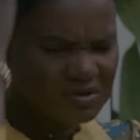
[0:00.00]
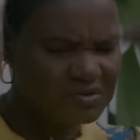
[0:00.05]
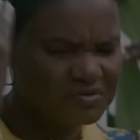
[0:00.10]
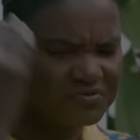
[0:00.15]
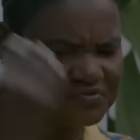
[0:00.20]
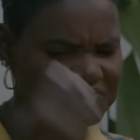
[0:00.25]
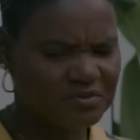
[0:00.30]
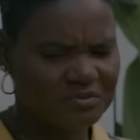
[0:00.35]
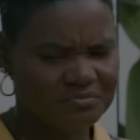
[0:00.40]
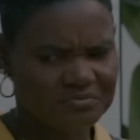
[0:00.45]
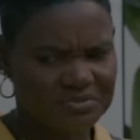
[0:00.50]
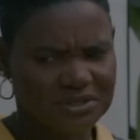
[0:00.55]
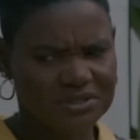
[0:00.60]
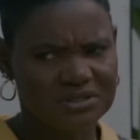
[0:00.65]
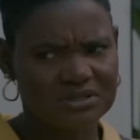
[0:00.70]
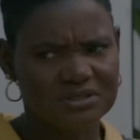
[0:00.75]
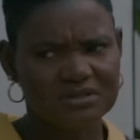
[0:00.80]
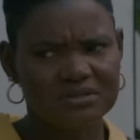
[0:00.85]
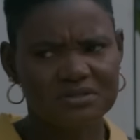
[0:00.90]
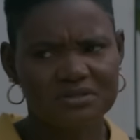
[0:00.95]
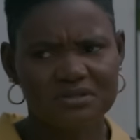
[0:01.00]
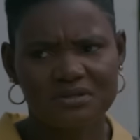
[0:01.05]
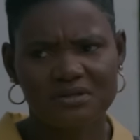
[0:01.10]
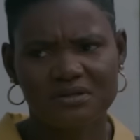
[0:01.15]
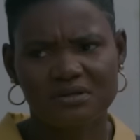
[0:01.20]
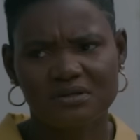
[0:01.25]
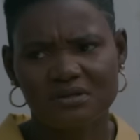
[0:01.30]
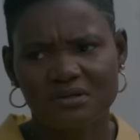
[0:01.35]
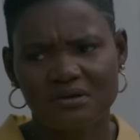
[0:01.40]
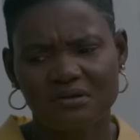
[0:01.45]
God forbid.
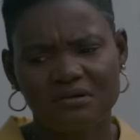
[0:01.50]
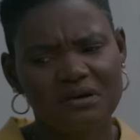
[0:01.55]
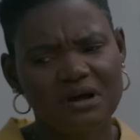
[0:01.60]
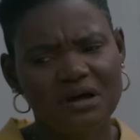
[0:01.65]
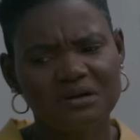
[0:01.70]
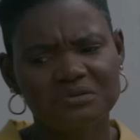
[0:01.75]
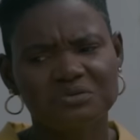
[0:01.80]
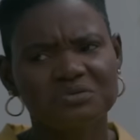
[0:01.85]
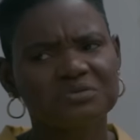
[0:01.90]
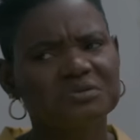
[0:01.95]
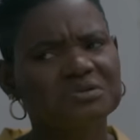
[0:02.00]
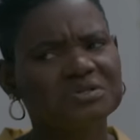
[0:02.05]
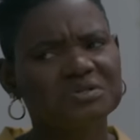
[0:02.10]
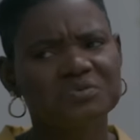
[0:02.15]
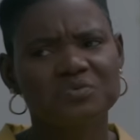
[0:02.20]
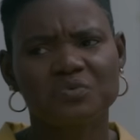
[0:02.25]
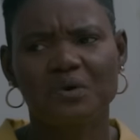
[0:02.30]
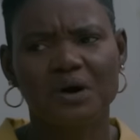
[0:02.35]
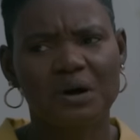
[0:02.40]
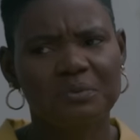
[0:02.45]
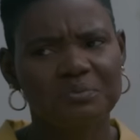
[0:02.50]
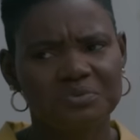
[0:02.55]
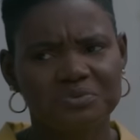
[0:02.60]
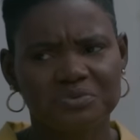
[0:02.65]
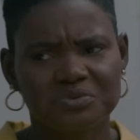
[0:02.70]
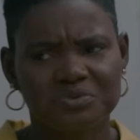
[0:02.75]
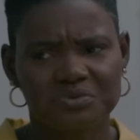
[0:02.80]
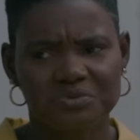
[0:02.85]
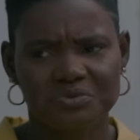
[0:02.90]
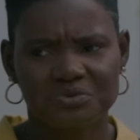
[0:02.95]
Okay, Andrew, nothing will happen
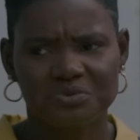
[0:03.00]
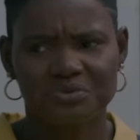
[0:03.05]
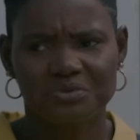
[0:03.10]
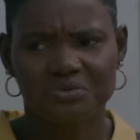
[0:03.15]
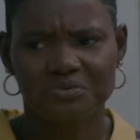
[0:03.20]
to you.